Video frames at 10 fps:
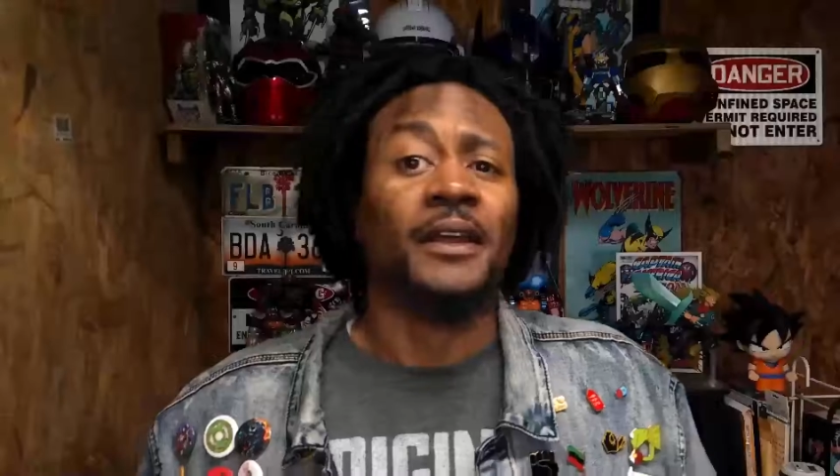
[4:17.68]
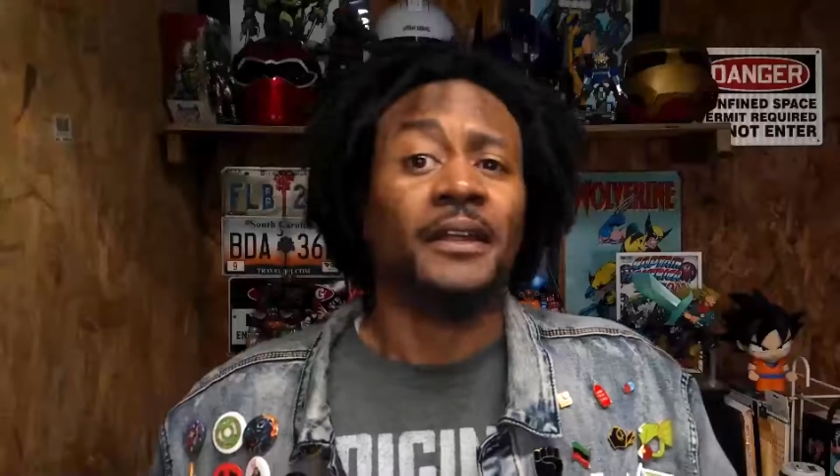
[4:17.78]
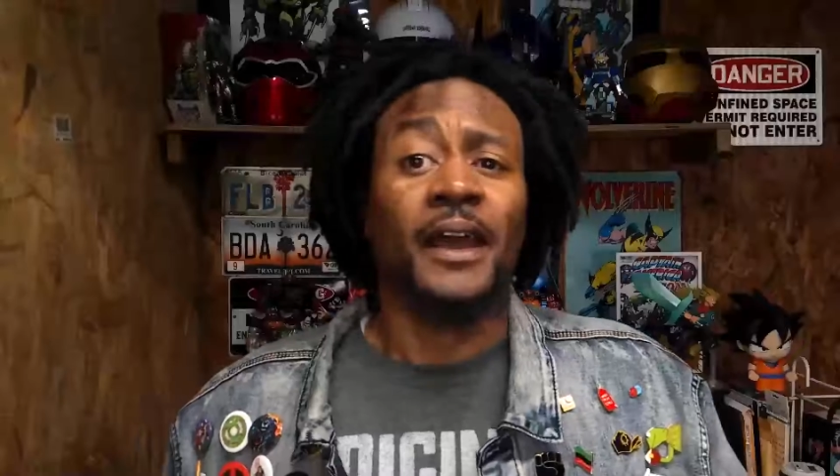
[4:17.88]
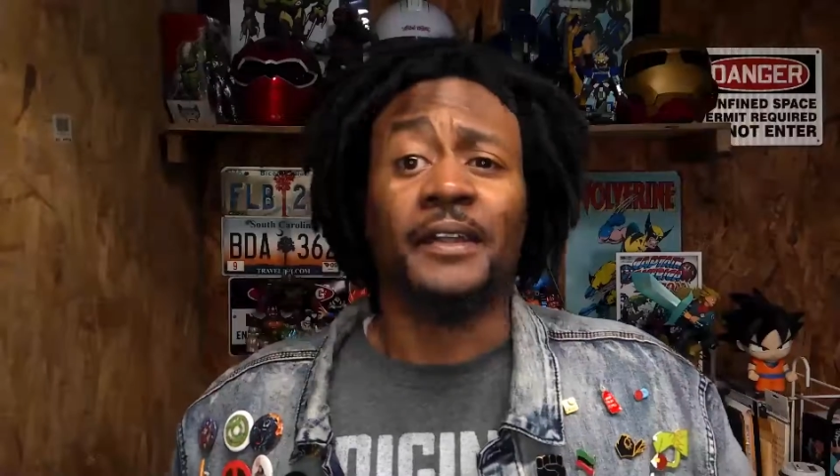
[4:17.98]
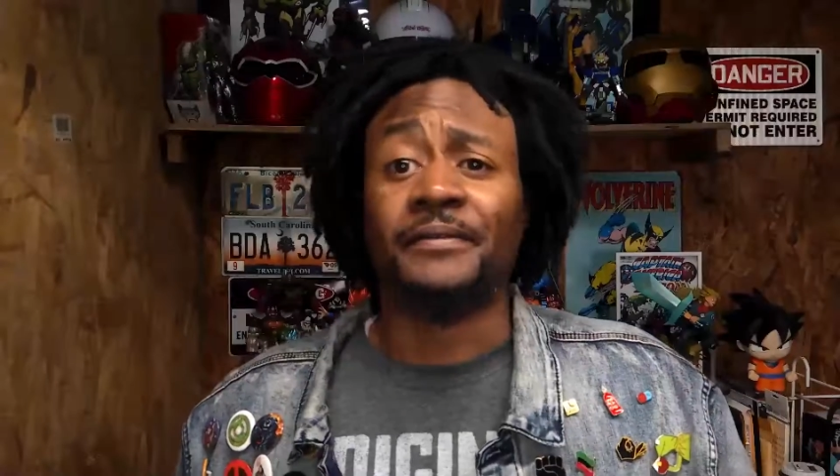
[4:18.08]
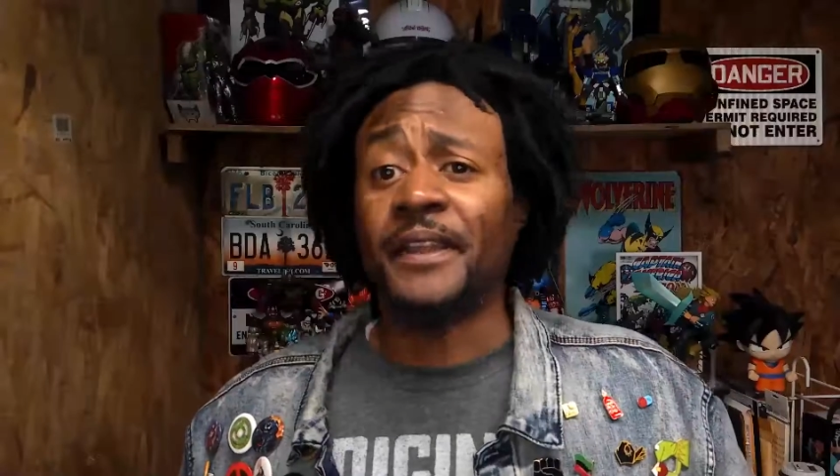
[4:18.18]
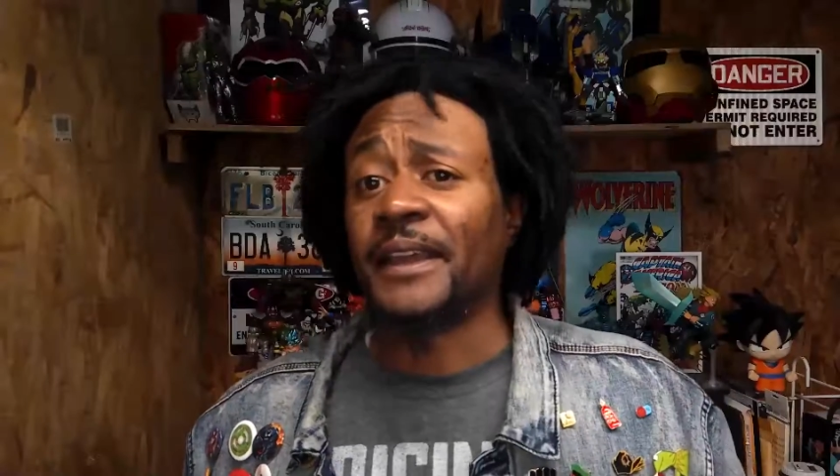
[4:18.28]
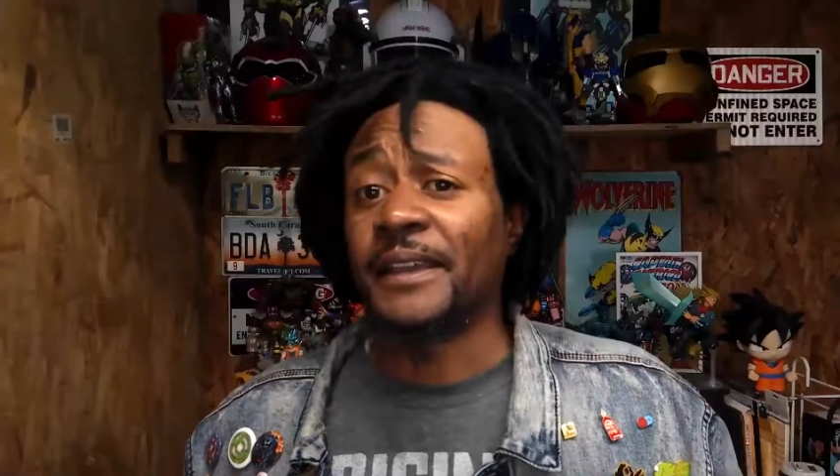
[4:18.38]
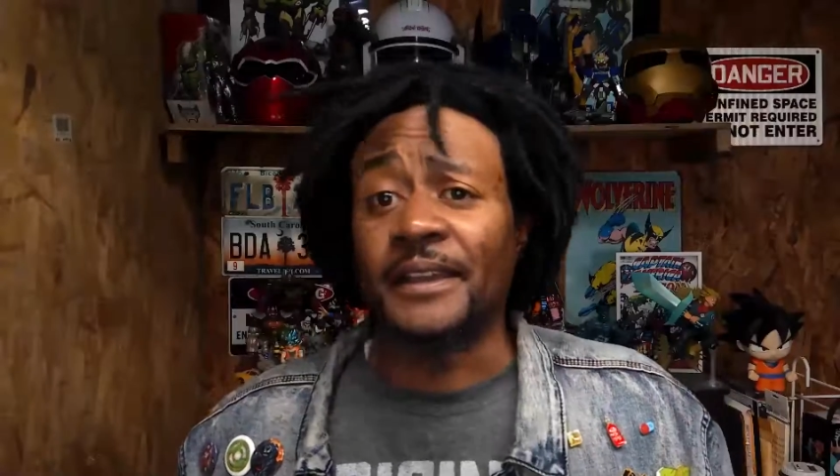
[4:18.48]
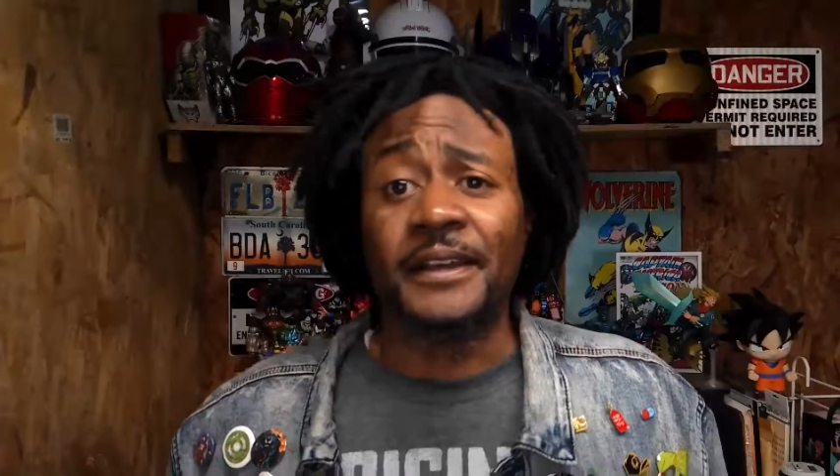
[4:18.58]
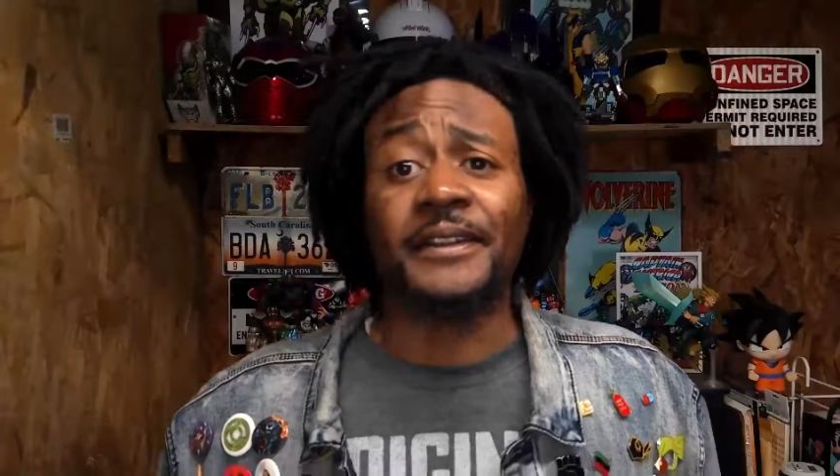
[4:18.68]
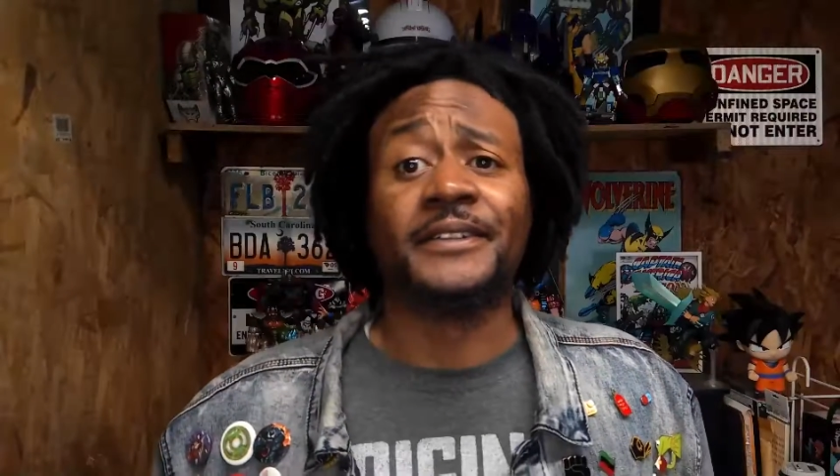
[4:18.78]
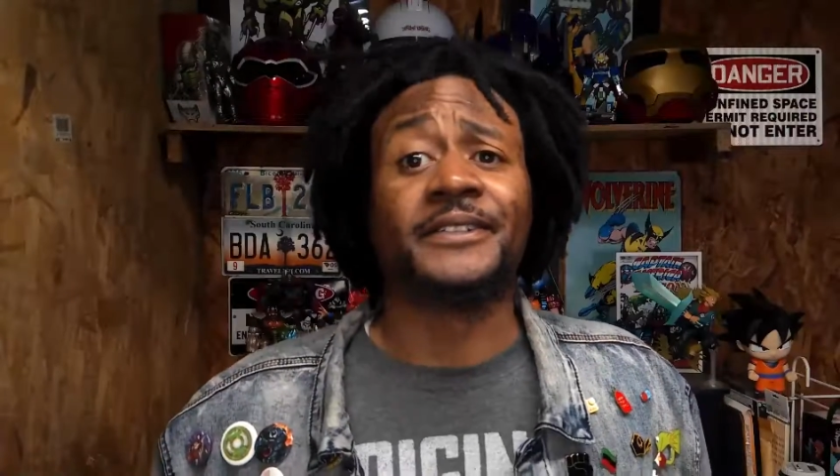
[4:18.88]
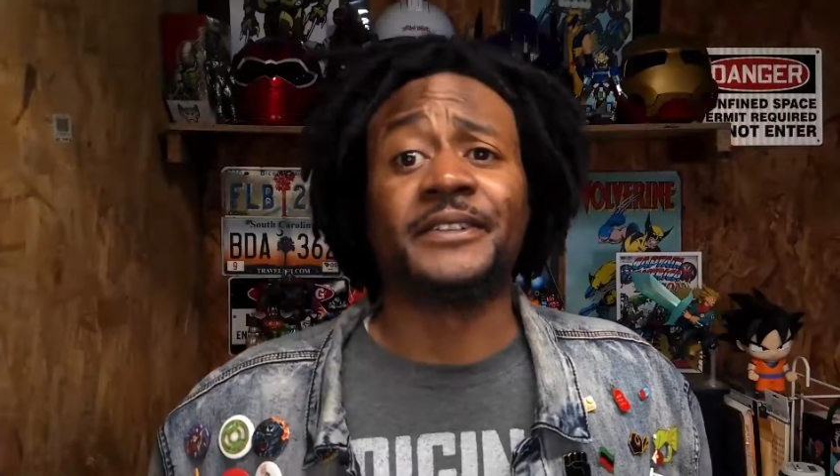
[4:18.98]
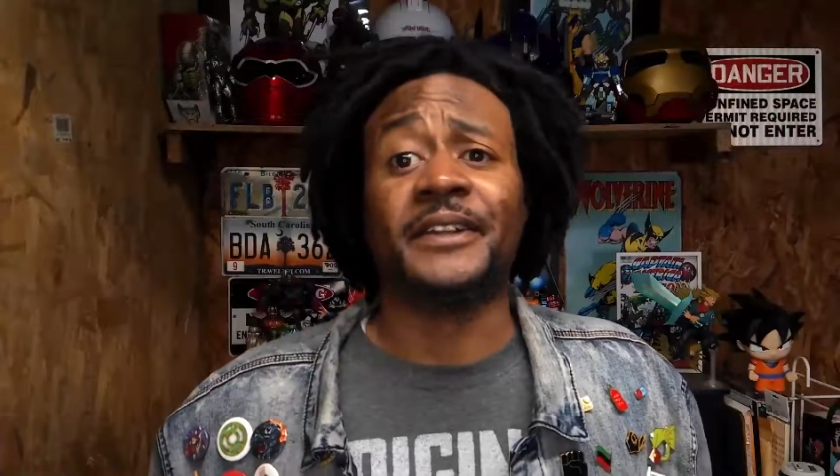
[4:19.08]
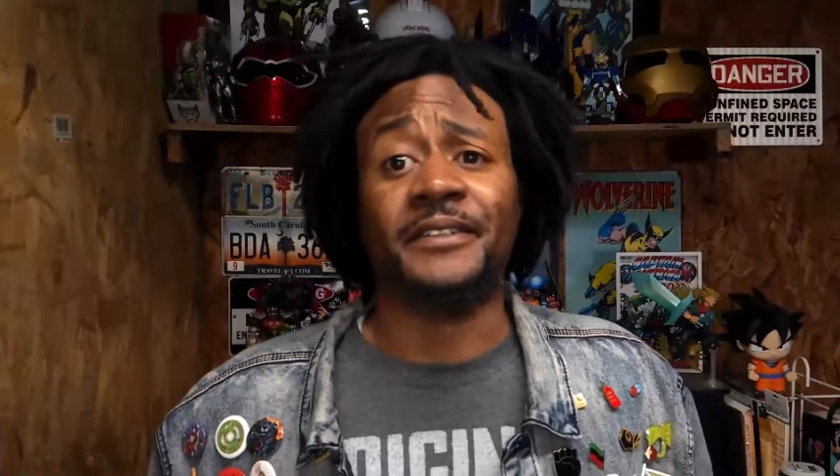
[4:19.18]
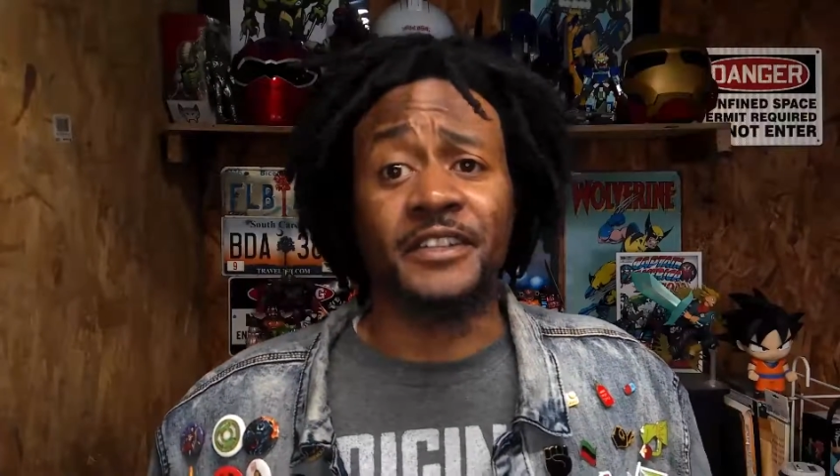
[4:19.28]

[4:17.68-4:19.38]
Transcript: And thank goodness this